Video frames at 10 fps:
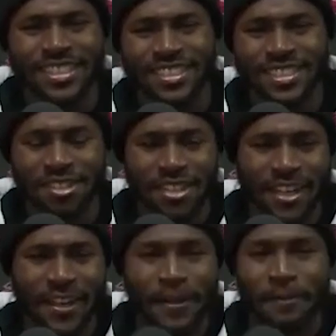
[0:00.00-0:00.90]
So,
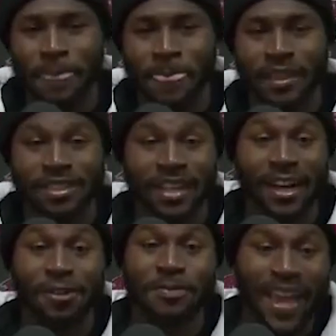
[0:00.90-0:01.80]
then, so then I
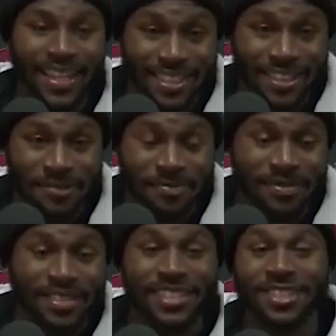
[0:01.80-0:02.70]
go back to sleep.
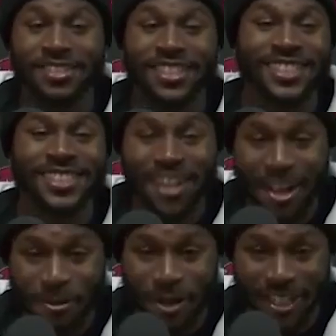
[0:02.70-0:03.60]
So, then
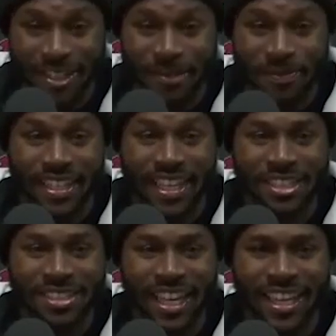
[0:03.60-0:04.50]
Sean wake up, and
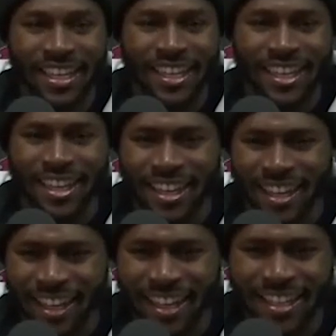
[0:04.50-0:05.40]
he was like,
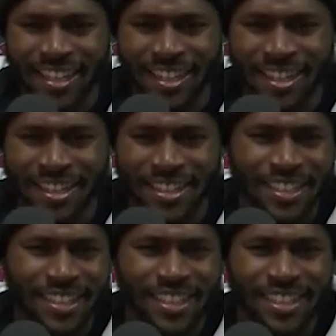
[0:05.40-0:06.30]
hey, uh,
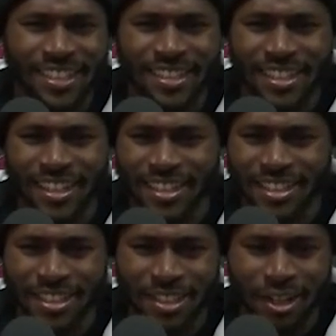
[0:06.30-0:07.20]

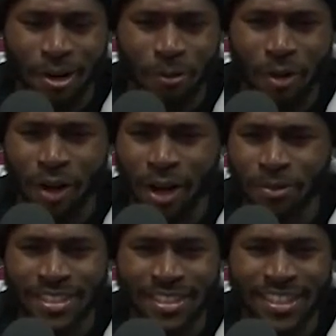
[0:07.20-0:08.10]
is it, why are we
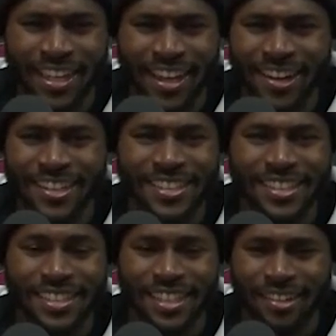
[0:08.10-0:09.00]
still in the air?
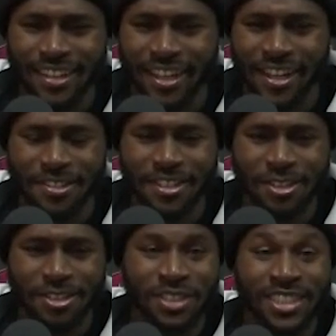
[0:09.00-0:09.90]
I'm like, I don't know.
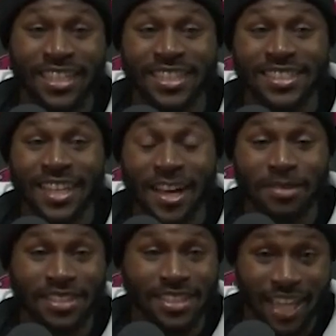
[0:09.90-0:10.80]
So we checking the time.
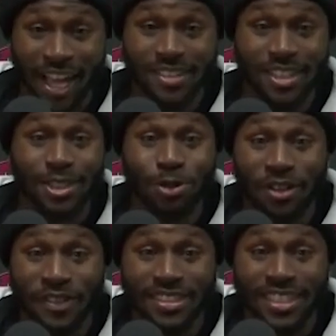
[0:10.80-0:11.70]
The, the time said
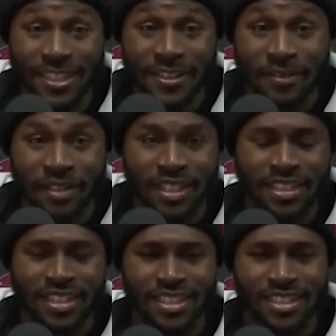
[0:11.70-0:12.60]
twelve fifteen.
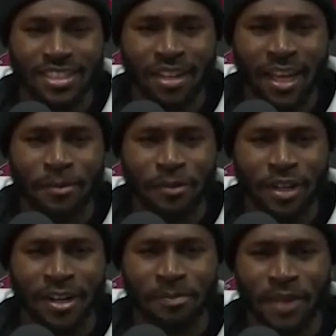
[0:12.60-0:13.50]
So I'm like,
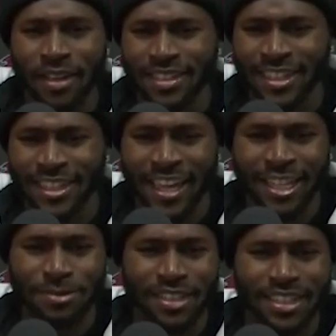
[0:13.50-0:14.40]
um, he
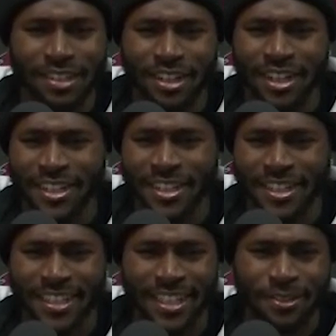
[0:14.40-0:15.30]
asked me
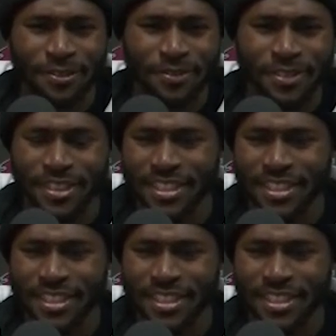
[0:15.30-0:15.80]
uh, if